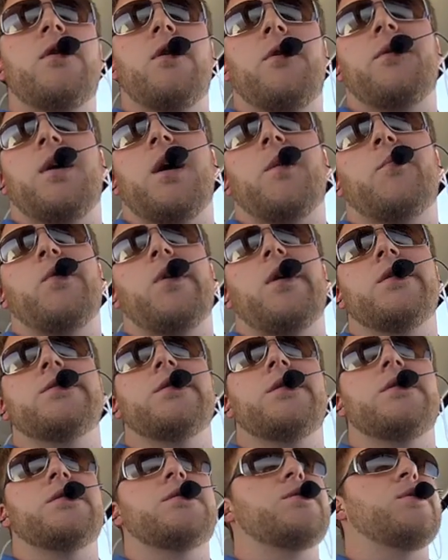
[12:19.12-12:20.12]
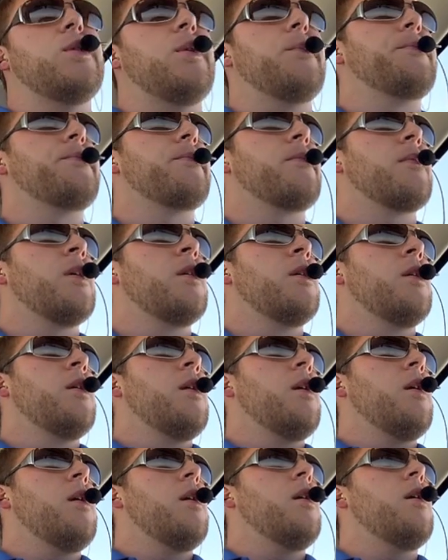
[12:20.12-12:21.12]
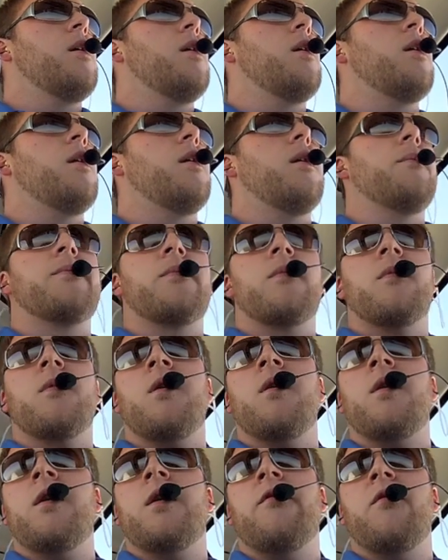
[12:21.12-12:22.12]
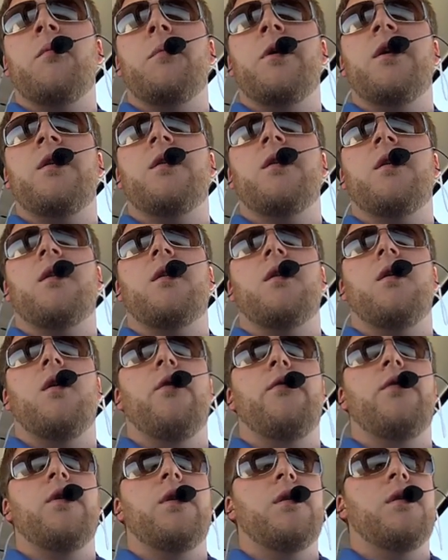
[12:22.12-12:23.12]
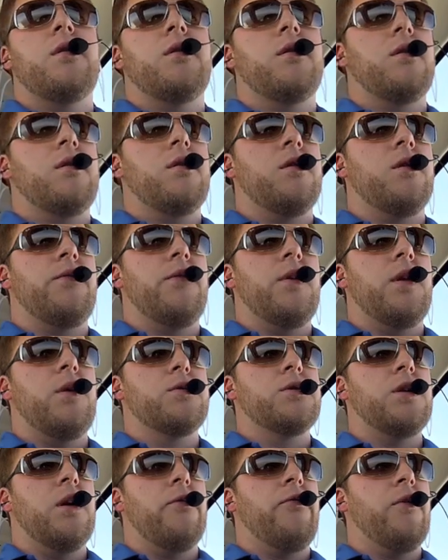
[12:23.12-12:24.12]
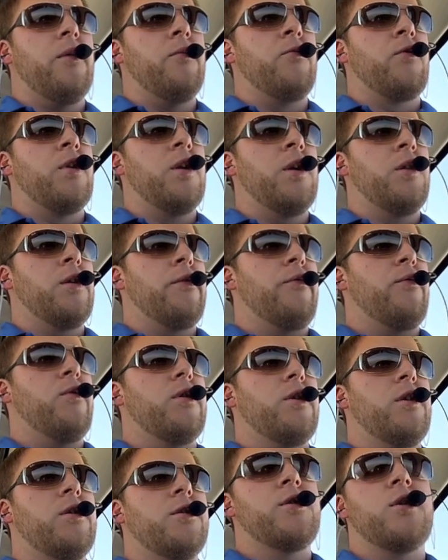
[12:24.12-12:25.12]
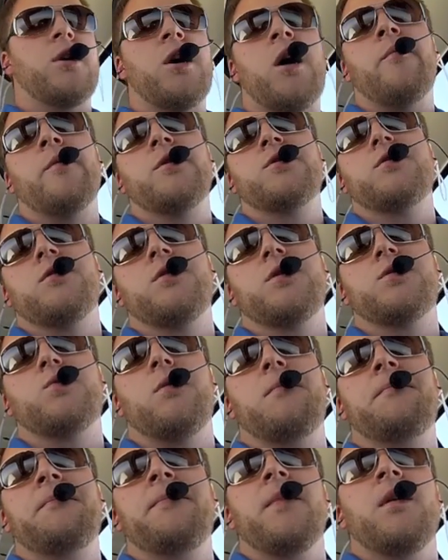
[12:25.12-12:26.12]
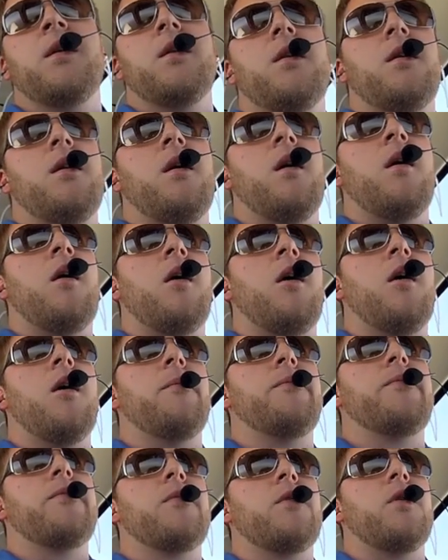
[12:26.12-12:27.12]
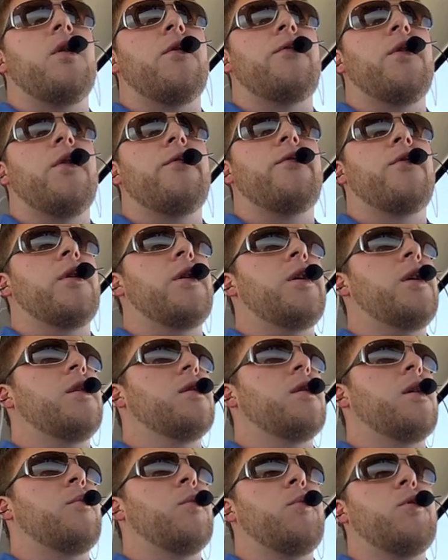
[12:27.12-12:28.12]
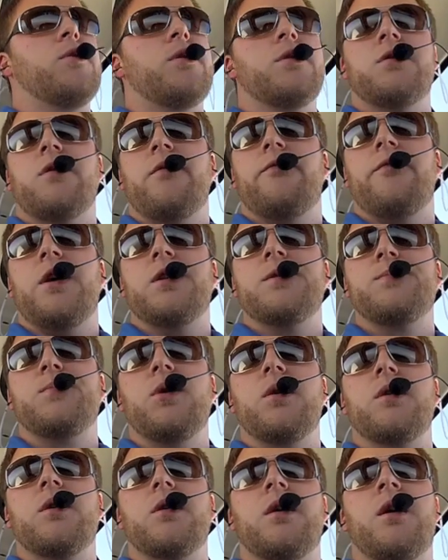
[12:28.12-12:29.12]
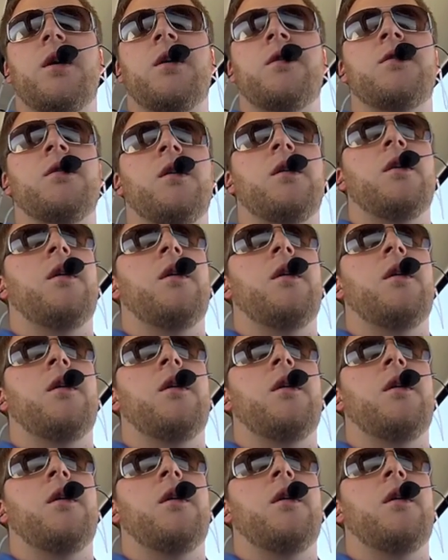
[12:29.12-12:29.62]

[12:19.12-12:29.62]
in your thought process. So, all right, everybody. Hopefully this video was helpful. I'm really looking forward to hearing your comments on this one. Feel free. I'm gonna put this on Facebook and